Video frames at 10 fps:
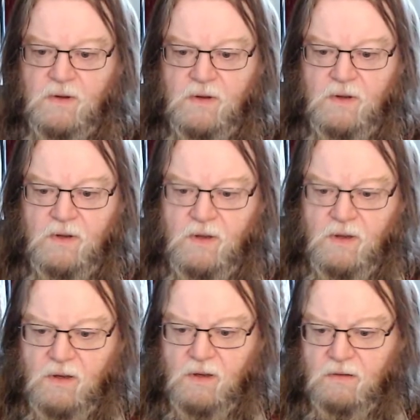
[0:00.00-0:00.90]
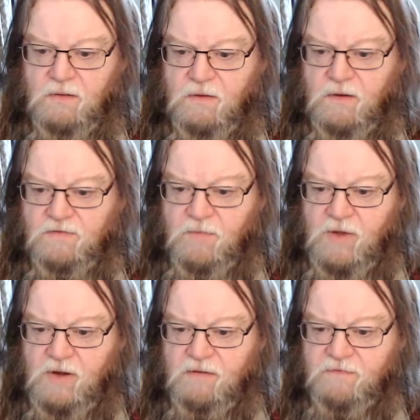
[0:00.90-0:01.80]
and as a
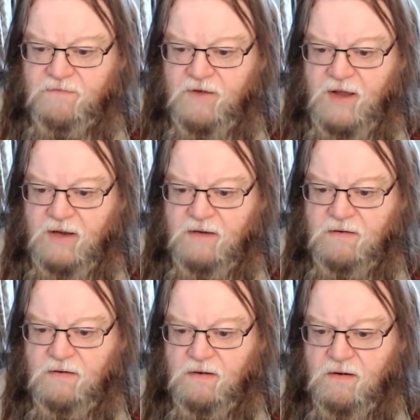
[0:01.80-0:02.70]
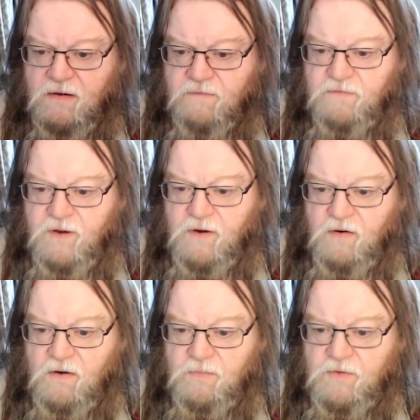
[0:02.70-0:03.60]
matter of fact, if I
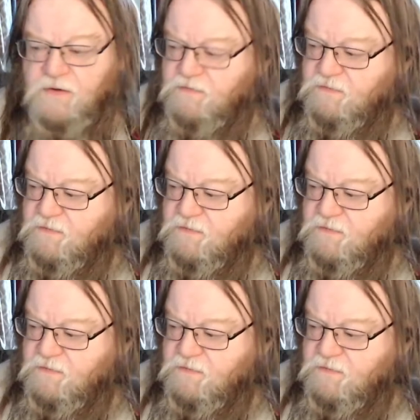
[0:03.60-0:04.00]
arm this,